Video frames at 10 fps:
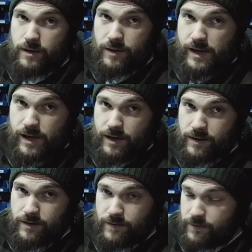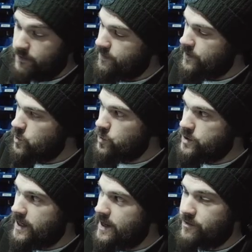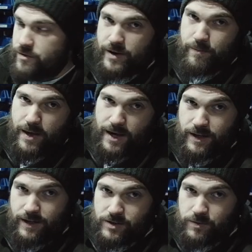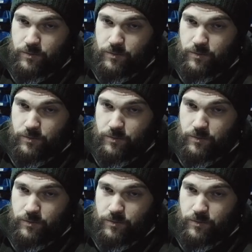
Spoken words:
the fuel delivery mechanism